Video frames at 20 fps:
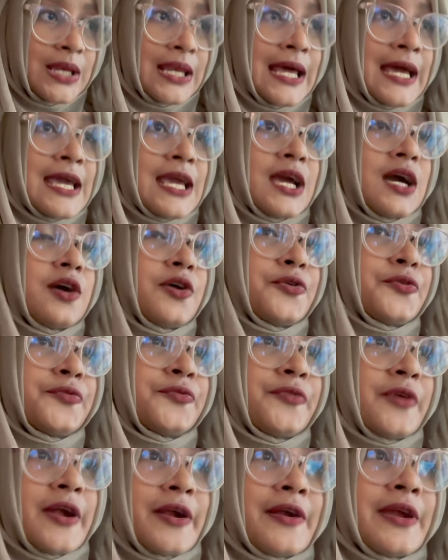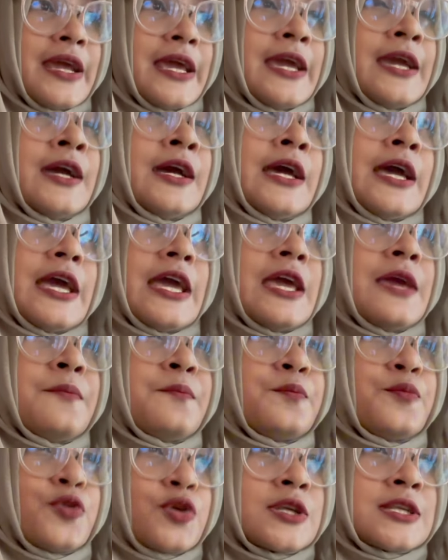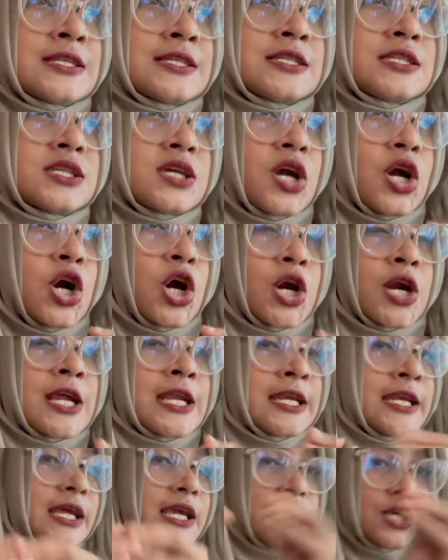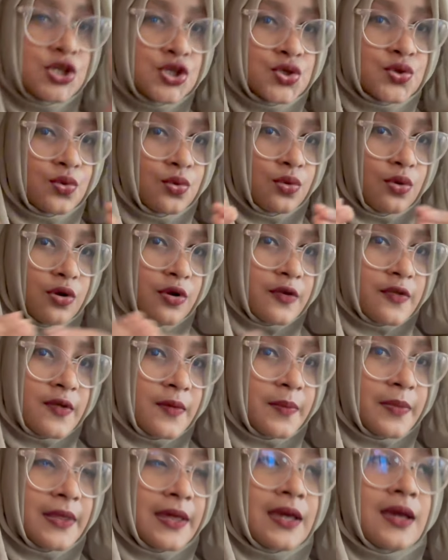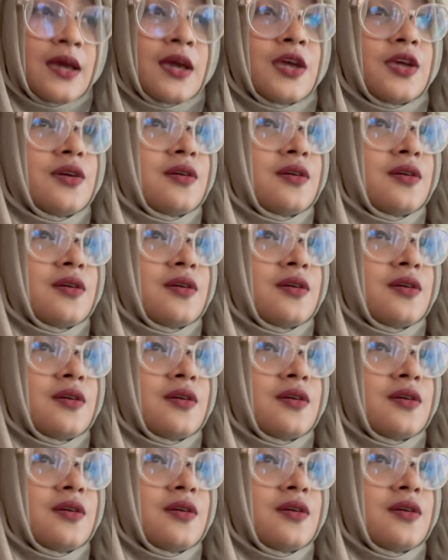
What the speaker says: like a very important current issue or something.